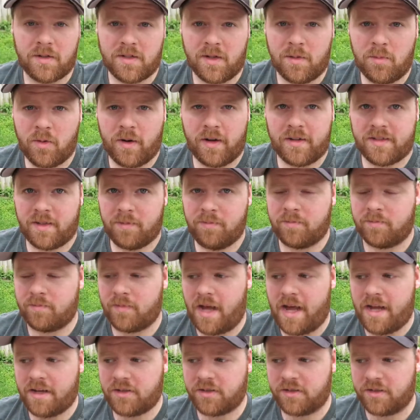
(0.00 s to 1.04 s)
to summarize, I'm
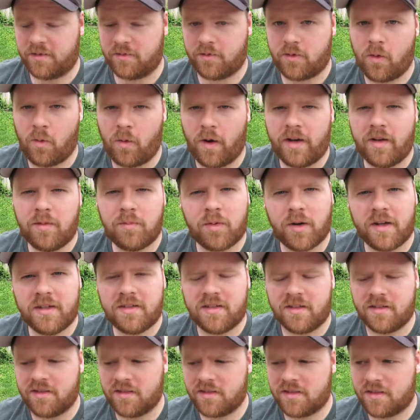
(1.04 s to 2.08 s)
actually quite
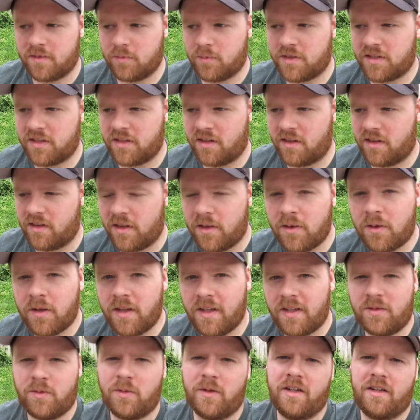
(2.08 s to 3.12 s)
impressed with this. It was
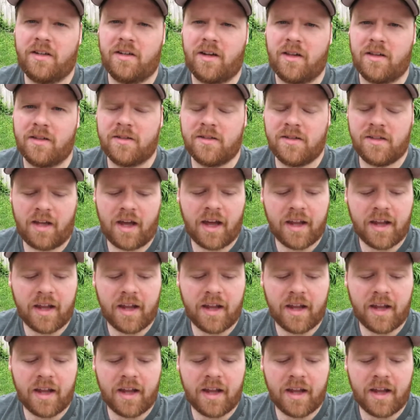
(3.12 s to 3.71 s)
literally $20.